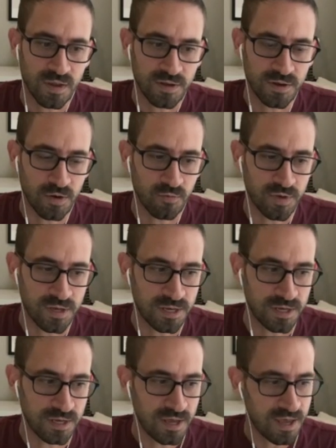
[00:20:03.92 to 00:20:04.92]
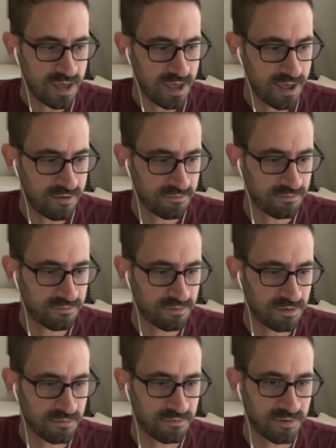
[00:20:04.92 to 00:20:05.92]
we have
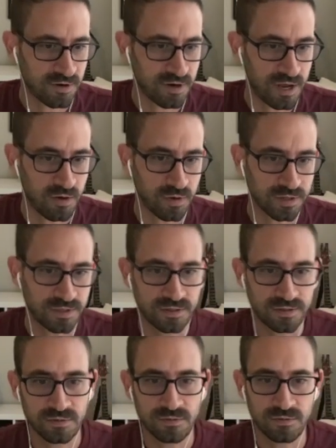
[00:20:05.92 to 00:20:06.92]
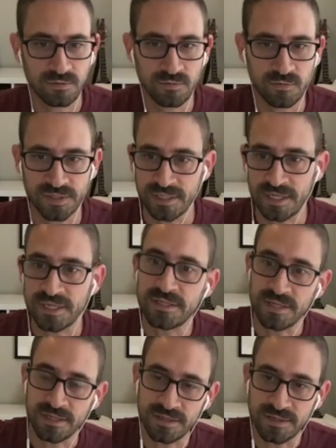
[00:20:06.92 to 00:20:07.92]
figured out what's the
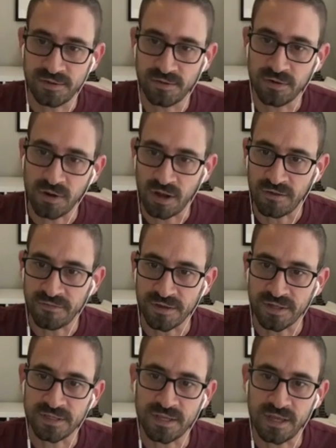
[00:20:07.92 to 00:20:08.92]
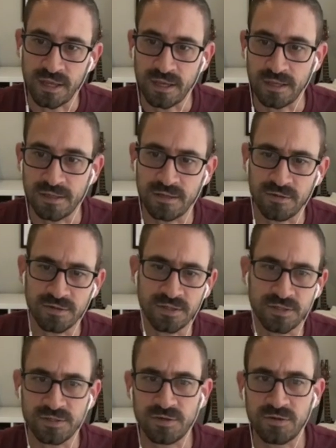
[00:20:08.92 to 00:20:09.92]
distance to her office, and there's a
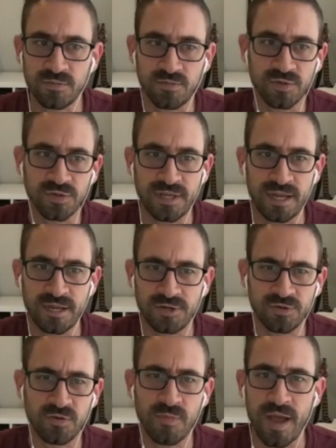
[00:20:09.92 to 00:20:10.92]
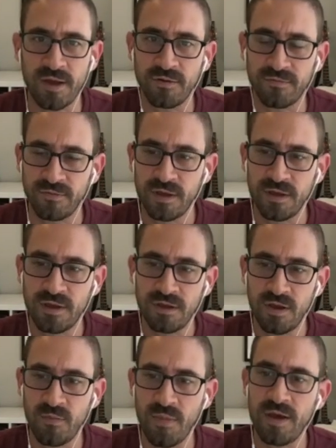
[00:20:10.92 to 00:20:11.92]
certain percentage or amount
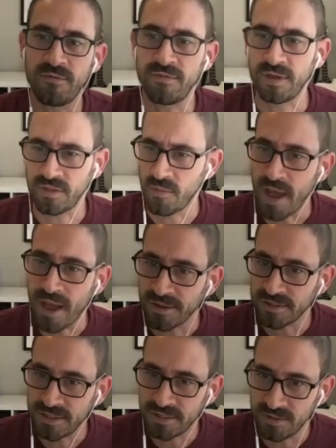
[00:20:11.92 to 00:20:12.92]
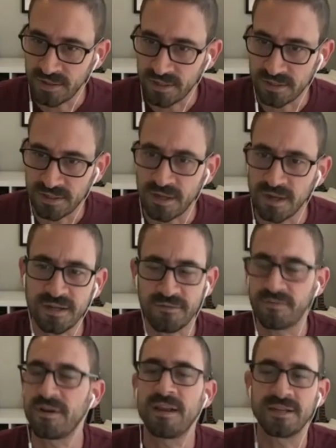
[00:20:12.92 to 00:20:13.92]
of like the miles that you can deduct. I
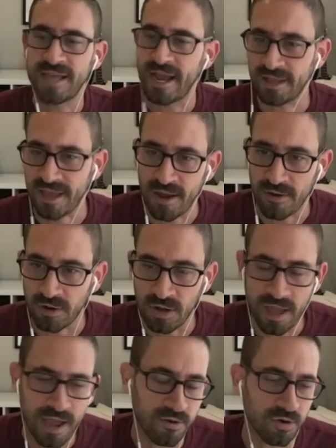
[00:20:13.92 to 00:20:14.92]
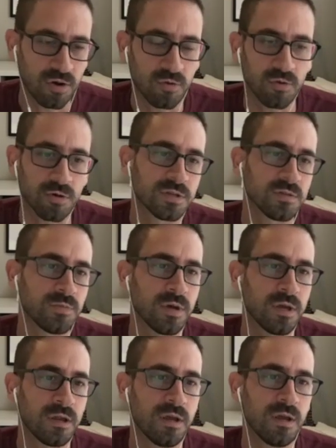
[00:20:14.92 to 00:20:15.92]
forget exactly how it all works,
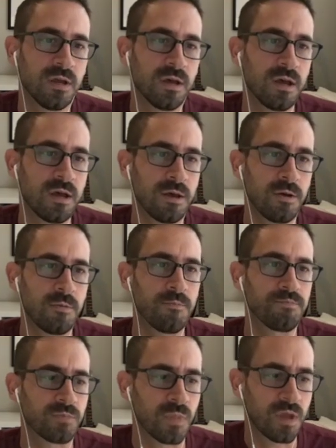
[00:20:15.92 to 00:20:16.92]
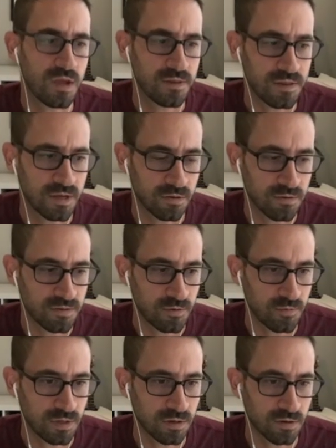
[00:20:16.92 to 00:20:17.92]
but I think another thing
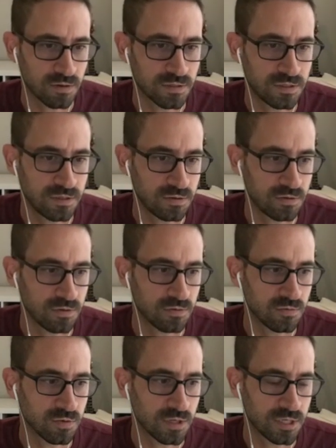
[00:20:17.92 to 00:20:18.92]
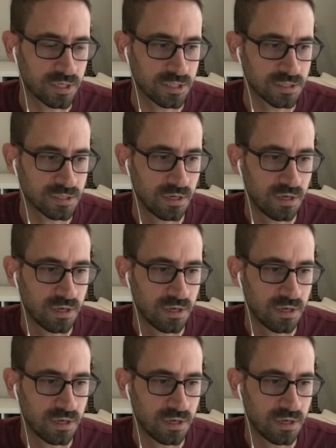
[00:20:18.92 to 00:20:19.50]
we learned too was